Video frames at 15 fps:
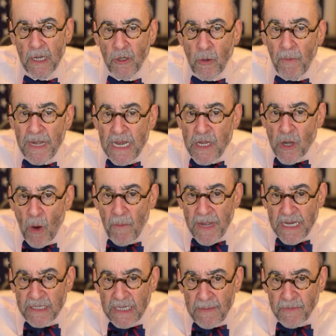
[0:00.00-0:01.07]
Nobody
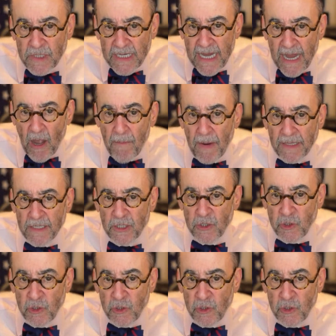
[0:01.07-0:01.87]
nobody seems to care about this.